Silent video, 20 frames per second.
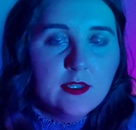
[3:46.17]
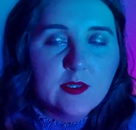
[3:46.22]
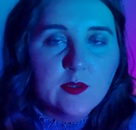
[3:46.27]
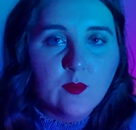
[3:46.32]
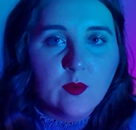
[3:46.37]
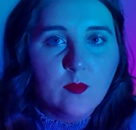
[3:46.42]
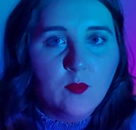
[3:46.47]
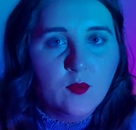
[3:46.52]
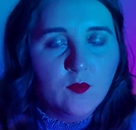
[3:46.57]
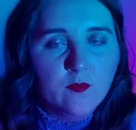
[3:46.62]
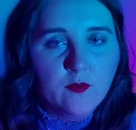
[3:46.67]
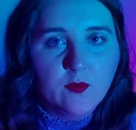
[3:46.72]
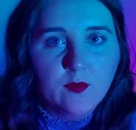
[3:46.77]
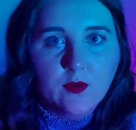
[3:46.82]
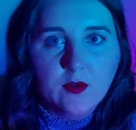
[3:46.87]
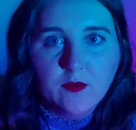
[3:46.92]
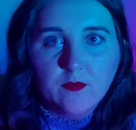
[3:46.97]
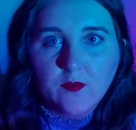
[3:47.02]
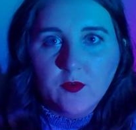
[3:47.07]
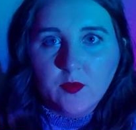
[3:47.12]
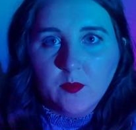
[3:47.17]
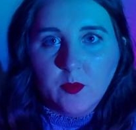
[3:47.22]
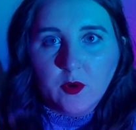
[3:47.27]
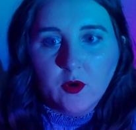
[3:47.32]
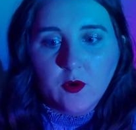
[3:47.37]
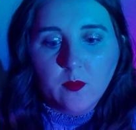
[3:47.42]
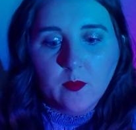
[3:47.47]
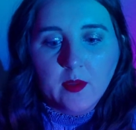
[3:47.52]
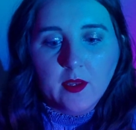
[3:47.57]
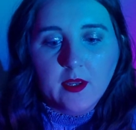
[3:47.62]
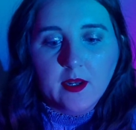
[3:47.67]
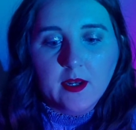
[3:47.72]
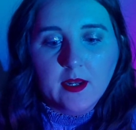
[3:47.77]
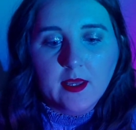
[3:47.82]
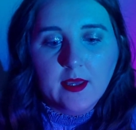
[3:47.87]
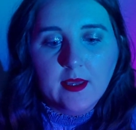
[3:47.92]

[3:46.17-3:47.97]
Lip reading: so I moved to a different department,